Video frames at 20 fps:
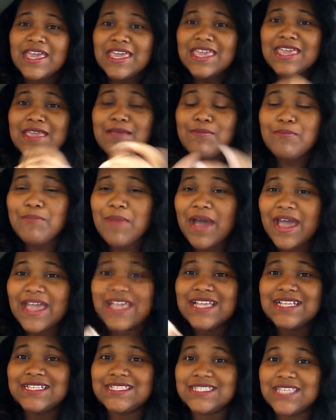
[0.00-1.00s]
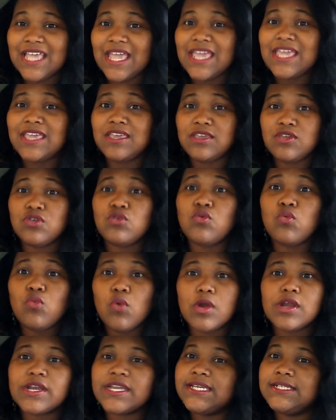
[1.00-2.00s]
It might take you
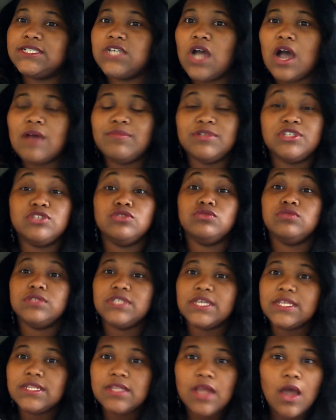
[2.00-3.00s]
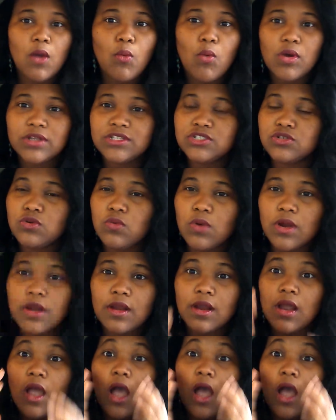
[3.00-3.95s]
working jobs you did not want to work.